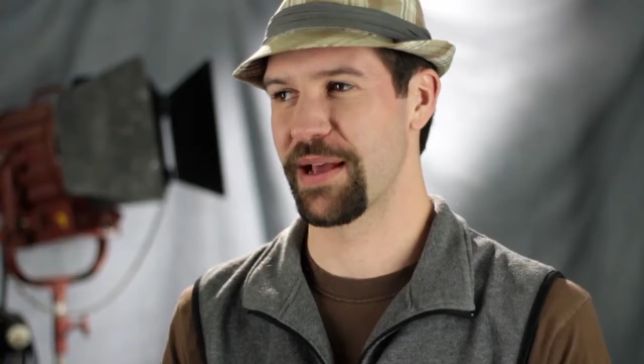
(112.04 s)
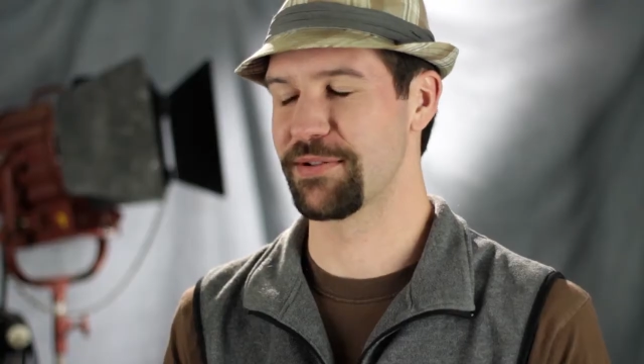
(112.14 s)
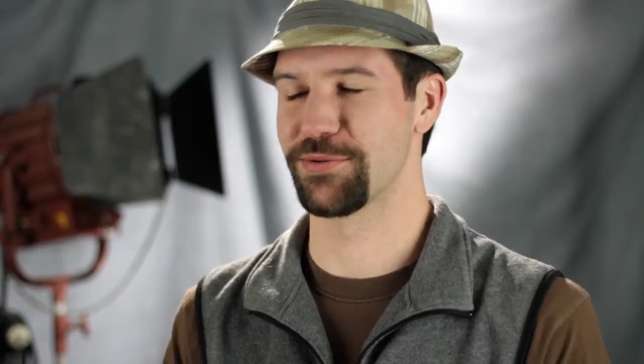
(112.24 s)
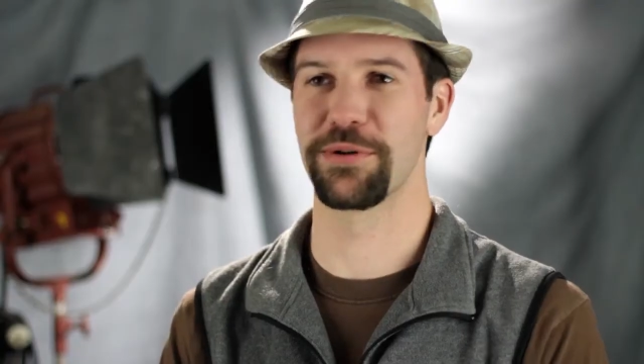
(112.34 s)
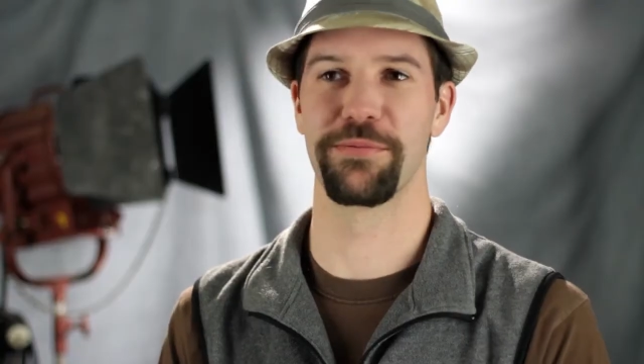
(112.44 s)
I
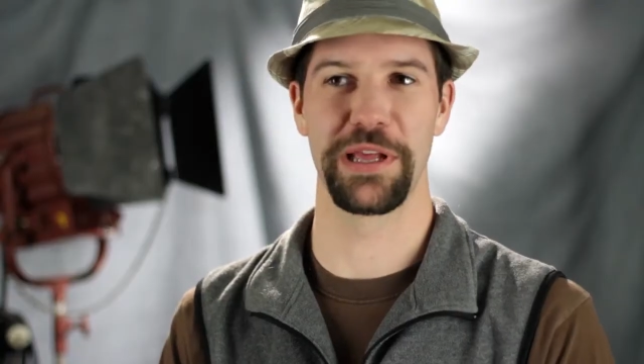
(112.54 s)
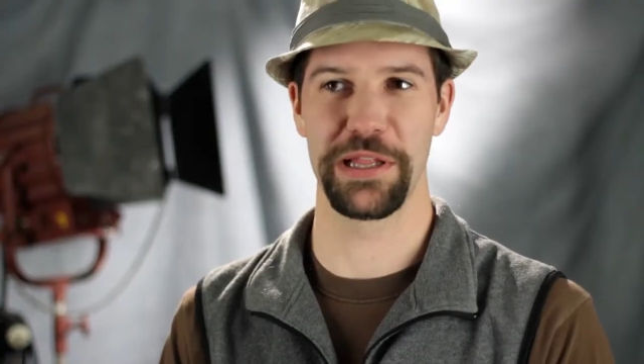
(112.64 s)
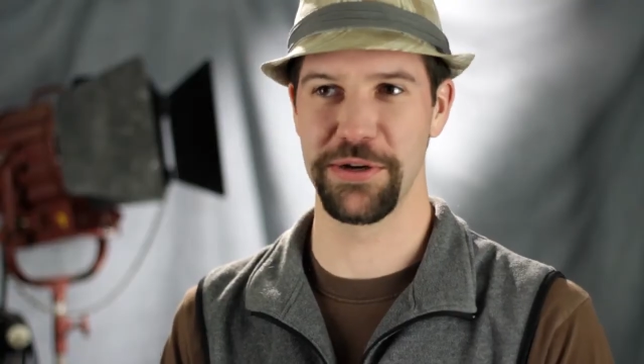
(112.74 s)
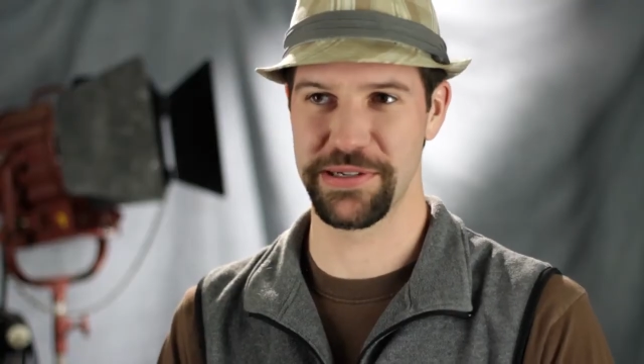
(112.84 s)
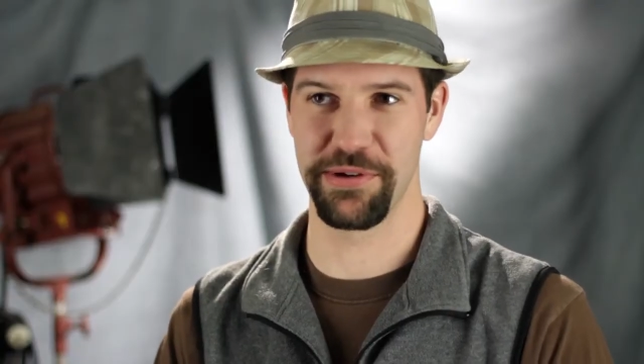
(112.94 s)
was working really
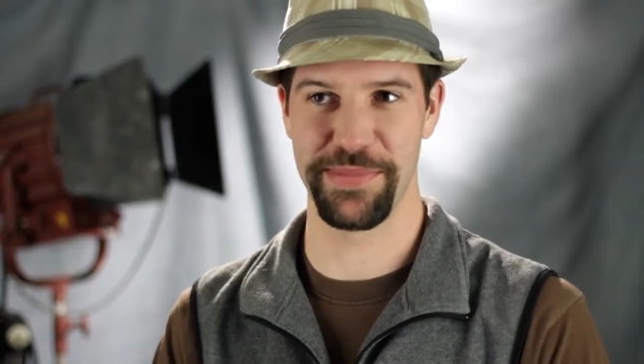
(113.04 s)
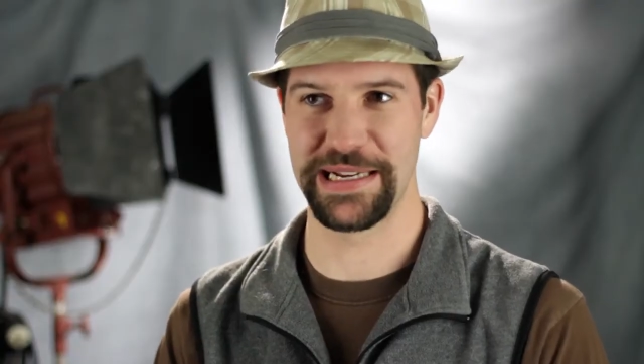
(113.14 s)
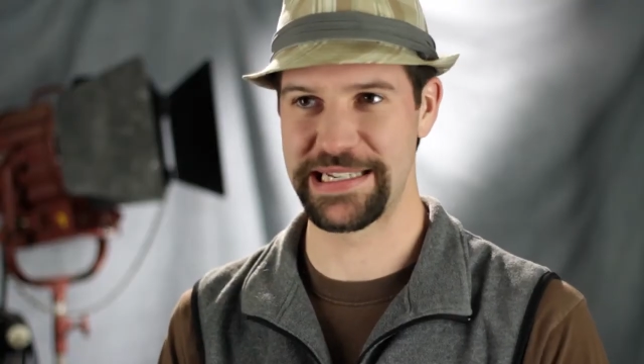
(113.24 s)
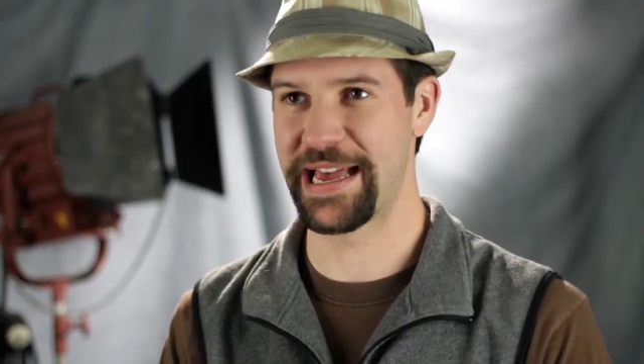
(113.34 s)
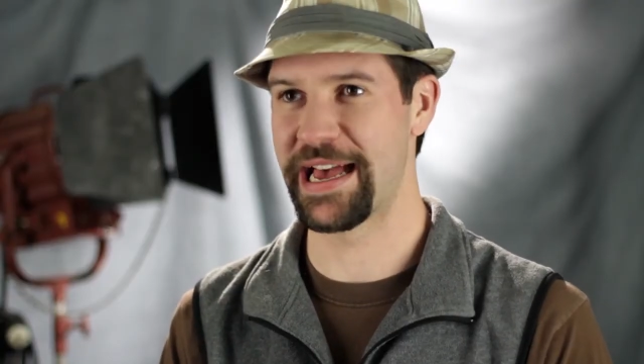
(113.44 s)
closely with my
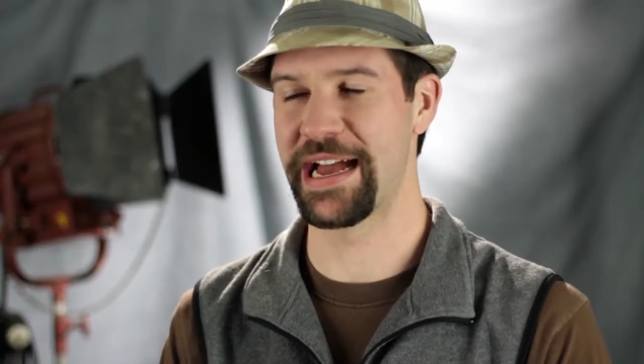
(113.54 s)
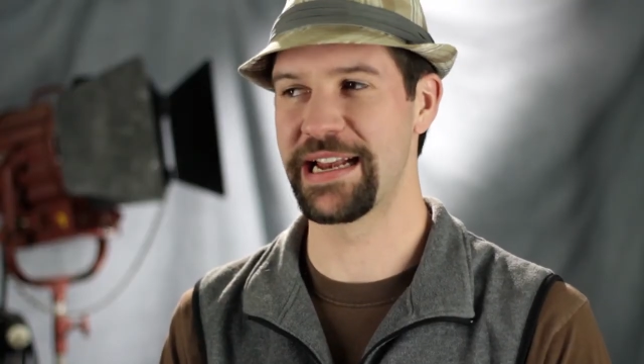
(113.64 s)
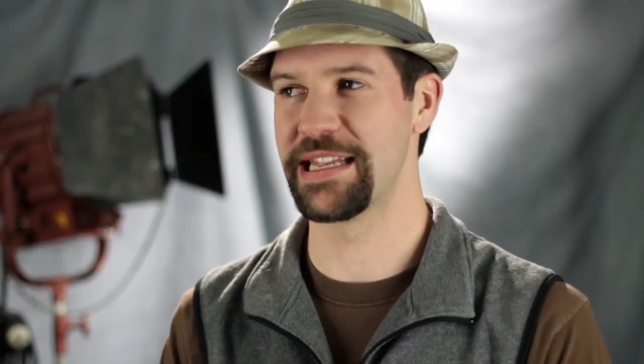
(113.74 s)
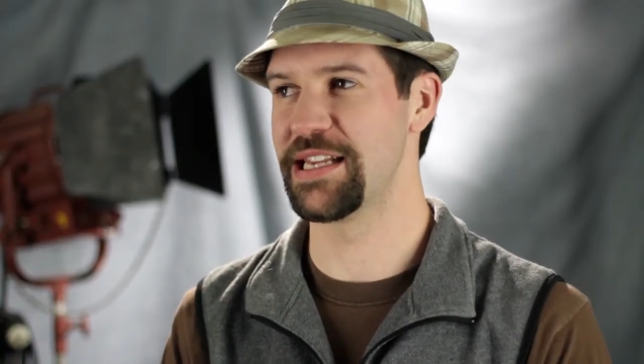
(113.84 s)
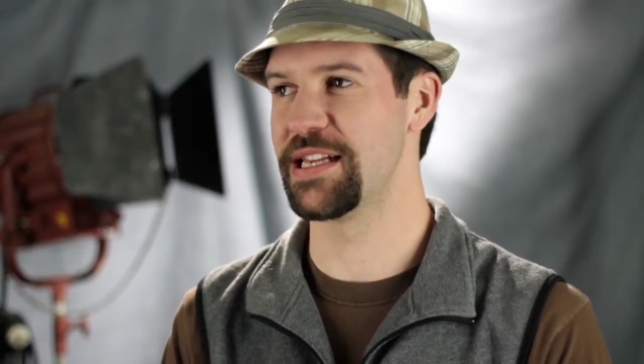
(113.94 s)

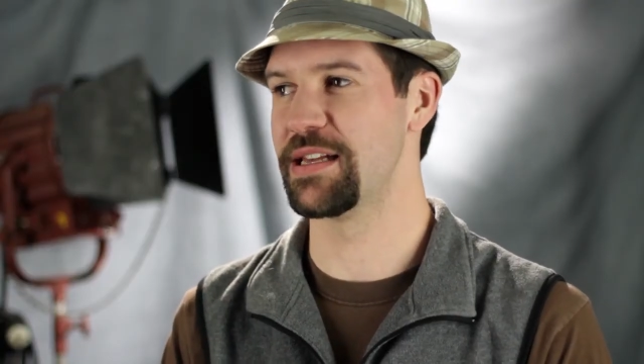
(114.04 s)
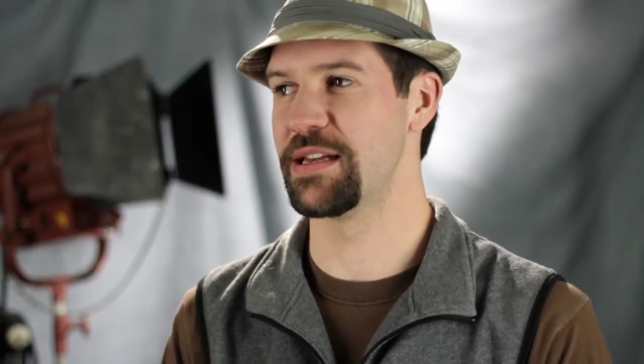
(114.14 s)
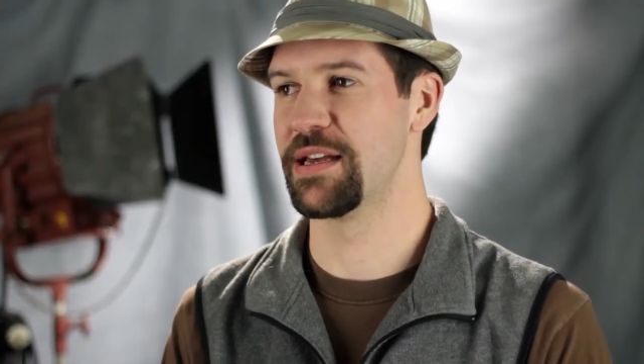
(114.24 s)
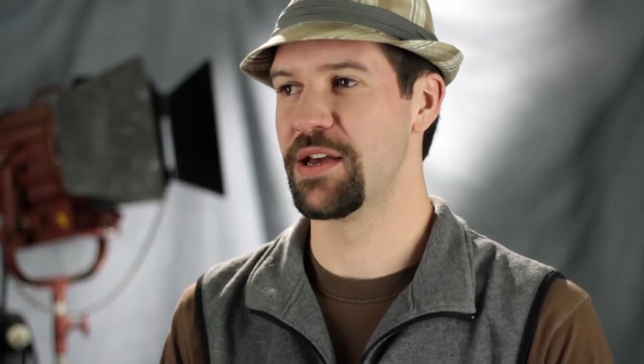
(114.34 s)
dad. He